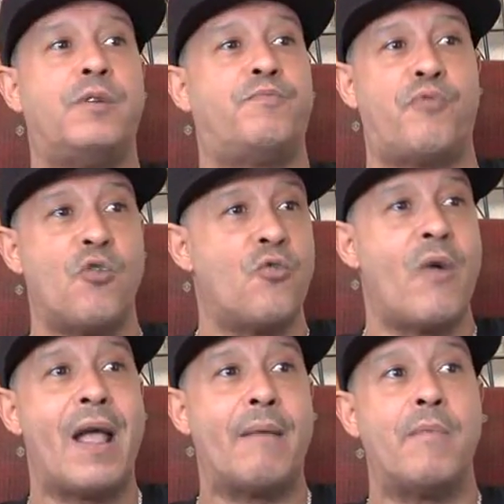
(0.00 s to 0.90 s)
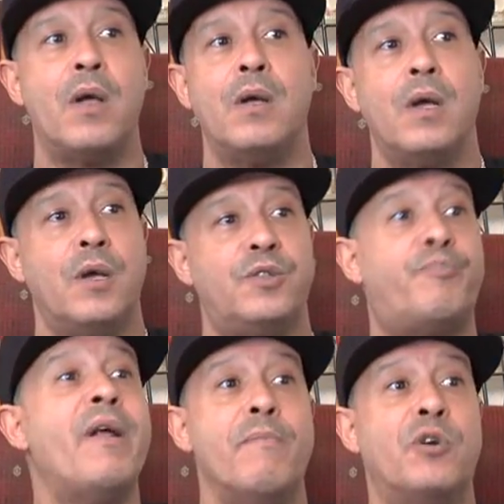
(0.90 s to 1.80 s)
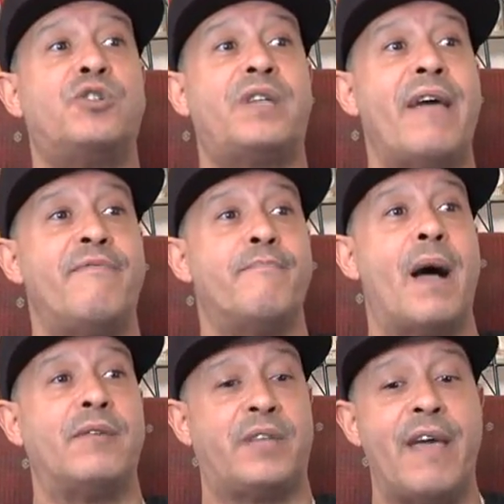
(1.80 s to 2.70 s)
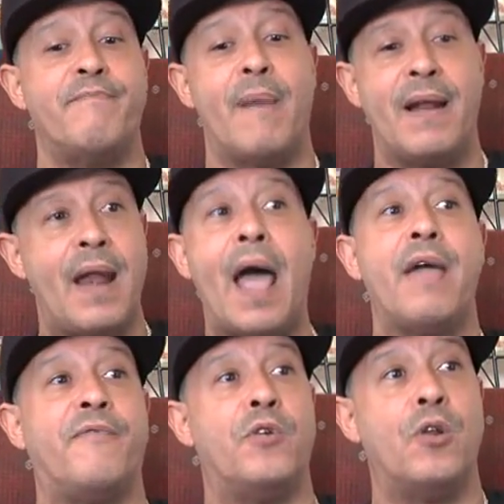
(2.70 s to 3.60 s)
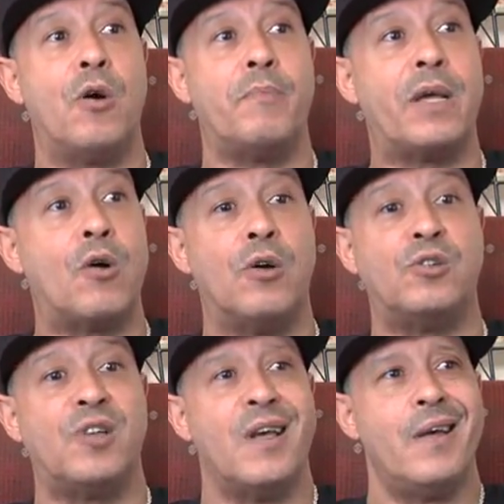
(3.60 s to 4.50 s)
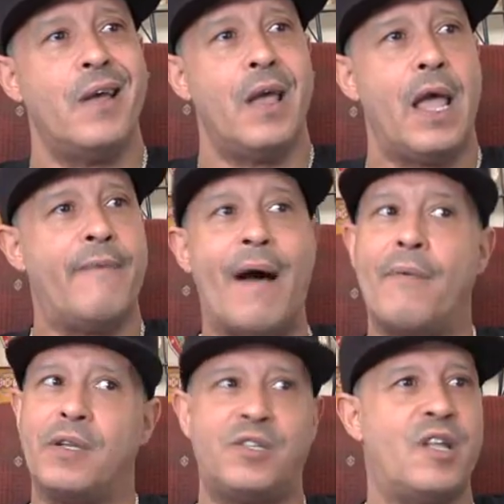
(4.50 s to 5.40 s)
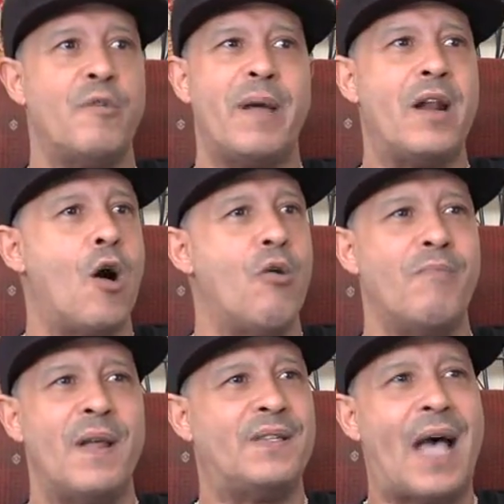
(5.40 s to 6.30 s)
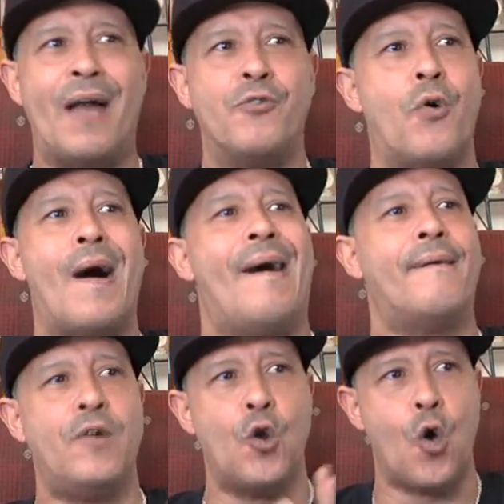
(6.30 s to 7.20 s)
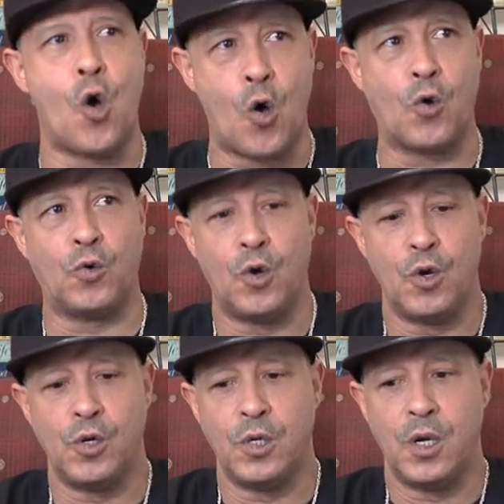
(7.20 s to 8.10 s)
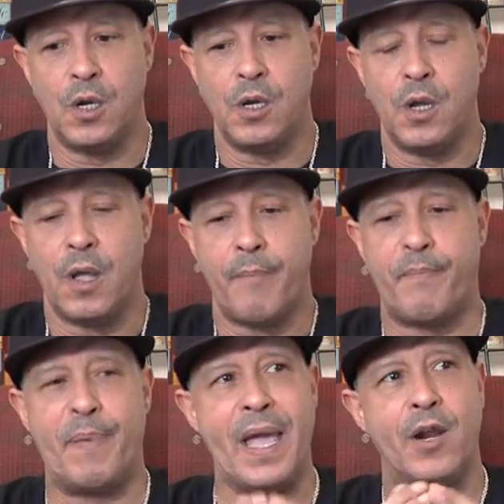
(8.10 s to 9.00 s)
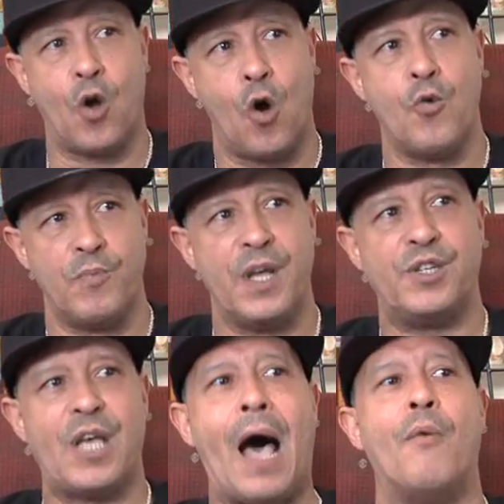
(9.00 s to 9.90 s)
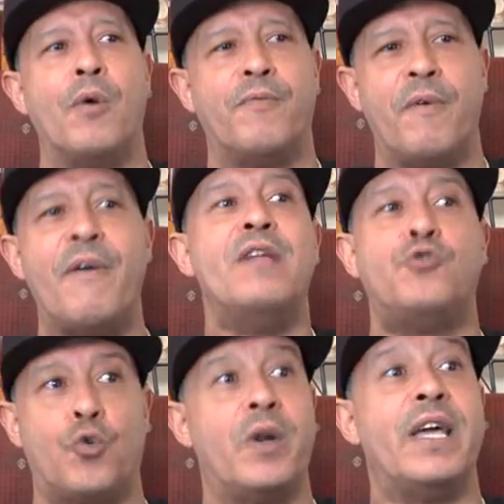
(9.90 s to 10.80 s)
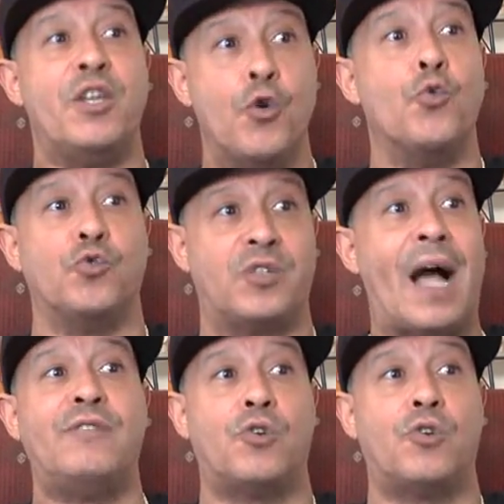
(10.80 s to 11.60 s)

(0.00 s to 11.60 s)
This program, it's pretty much saved my life, you know, because if I would have still been homeless, I don't know how long being homeless I would have eventually used.